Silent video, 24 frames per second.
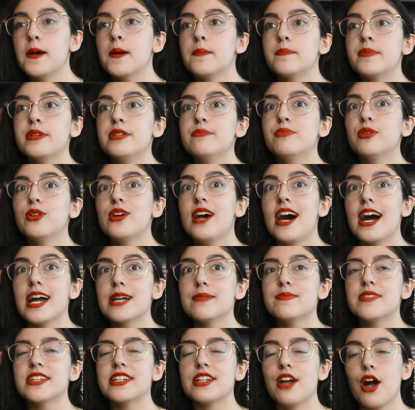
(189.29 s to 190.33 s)
People
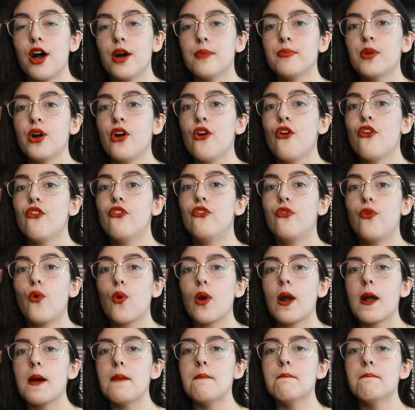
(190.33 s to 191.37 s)
hyped it up
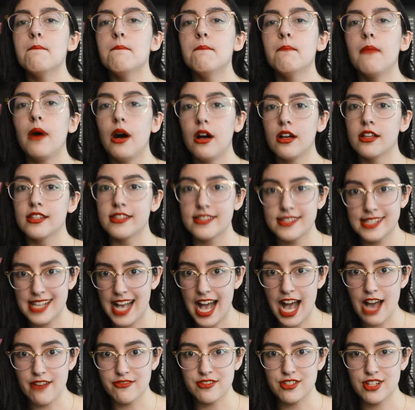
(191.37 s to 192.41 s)
for months
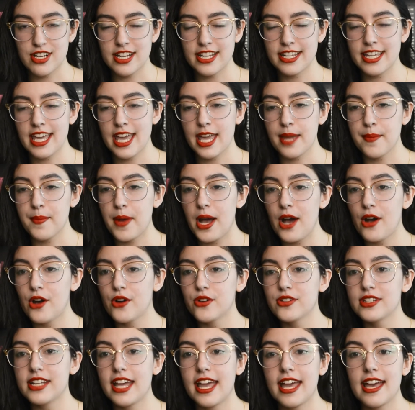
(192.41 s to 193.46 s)
after it came
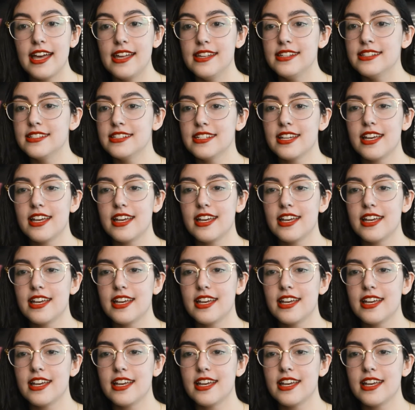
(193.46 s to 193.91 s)
out, and